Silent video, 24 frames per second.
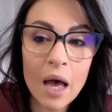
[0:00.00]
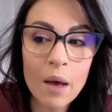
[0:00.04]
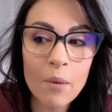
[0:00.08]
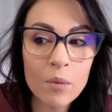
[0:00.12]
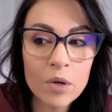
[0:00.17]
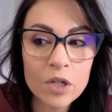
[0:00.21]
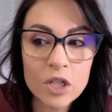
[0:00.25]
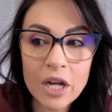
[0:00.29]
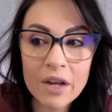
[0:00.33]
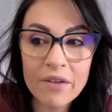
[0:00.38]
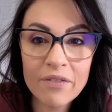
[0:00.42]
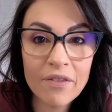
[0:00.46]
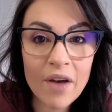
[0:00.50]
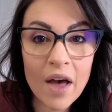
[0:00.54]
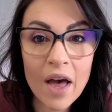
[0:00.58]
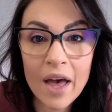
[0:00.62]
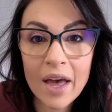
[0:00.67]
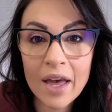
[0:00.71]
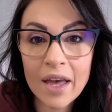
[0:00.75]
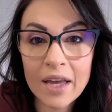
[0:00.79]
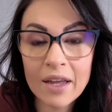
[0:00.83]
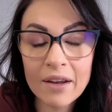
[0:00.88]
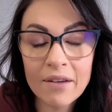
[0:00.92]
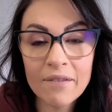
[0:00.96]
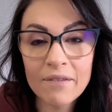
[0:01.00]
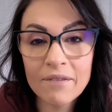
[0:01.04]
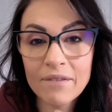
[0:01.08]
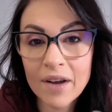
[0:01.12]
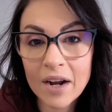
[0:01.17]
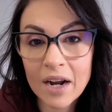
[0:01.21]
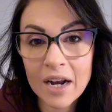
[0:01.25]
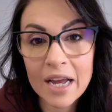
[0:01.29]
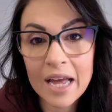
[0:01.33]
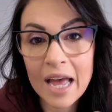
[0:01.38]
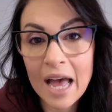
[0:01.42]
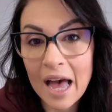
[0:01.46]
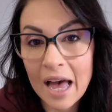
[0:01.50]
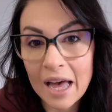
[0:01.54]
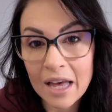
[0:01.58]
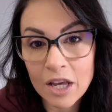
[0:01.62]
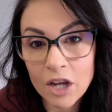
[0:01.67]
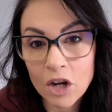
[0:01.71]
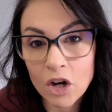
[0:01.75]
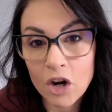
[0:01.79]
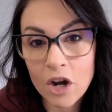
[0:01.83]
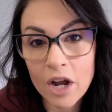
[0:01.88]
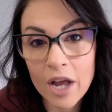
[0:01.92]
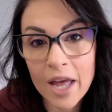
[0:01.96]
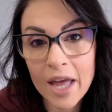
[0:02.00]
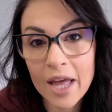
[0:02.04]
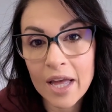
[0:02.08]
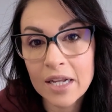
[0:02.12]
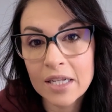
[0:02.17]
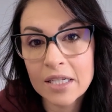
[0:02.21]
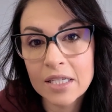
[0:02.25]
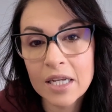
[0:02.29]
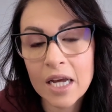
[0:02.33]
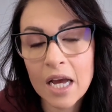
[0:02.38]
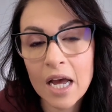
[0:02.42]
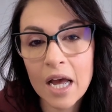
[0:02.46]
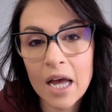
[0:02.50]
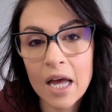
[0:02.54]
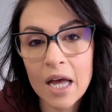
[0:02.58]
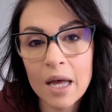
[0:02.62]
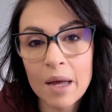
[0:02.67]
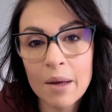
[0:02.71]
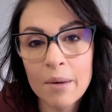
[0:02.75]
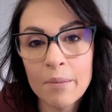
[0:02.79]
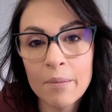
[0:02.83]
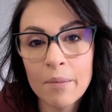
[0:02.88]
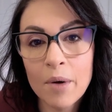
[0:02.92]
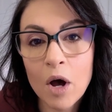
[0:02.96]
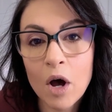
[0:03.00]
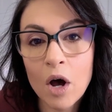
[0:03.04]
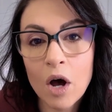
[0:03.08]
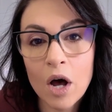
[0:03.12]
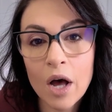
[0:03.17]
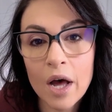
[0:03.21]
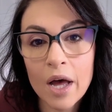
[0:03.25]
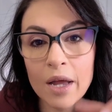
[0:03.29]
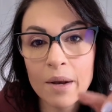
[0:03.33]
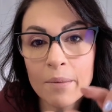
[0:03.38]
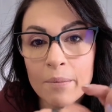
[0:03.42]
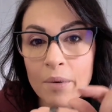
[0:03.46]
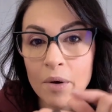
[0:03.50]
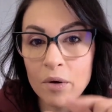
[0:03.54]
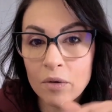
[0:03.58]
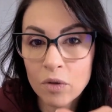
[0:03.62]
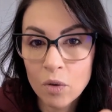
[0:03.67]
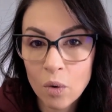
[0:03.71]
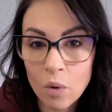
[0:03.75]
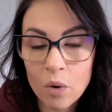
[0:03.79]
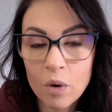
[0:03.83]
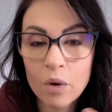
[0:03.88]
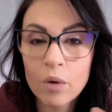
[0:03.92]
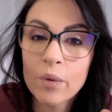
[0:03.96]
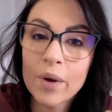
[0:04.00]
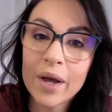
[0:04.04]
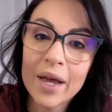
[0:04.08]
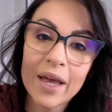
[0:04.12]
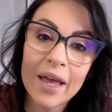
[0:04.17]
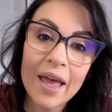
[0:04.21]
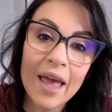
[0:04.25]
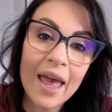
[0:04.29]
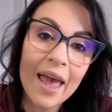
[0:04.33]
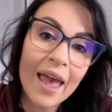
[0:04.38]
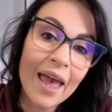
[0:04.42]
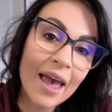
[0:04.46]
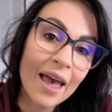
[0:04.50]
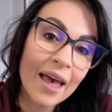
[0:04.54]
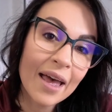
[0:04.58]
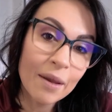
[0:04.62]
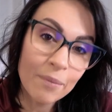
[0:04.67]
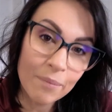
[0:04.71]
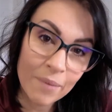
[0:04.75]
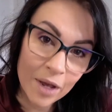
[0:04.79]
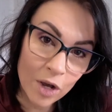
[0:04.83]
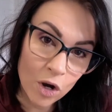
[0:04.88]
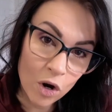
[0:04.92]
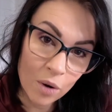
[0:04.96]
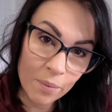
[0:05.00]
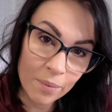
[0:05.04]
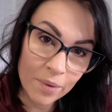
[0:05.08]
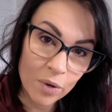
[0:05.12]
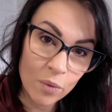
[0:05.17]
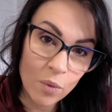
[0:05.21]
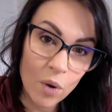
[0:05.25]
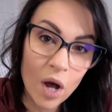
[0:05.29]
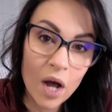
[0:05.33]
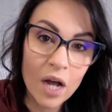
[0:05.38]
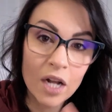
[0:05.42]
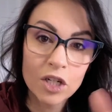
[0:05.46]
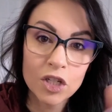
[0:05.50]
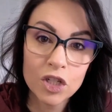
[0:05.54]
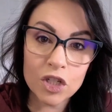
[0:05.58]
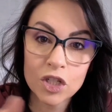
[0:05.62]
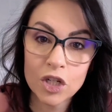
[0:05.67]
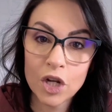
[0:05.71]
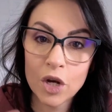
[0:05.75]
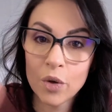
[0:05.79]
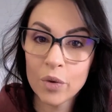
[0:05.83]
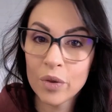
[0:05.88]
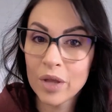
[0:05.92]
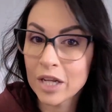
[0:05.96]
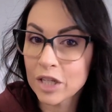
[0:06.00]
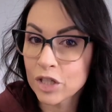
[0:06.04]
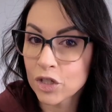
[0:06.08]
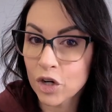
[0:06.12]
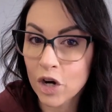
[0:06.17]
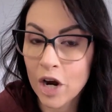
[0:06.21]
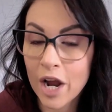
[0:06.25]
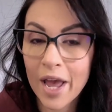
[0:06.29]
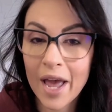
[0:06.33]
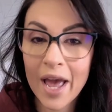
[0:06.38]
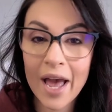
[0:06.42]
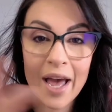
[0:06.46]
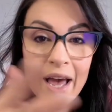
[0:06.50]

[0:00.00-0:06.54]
which I find very accurate on both the Oura Ring and my Garmin watch. So that's great.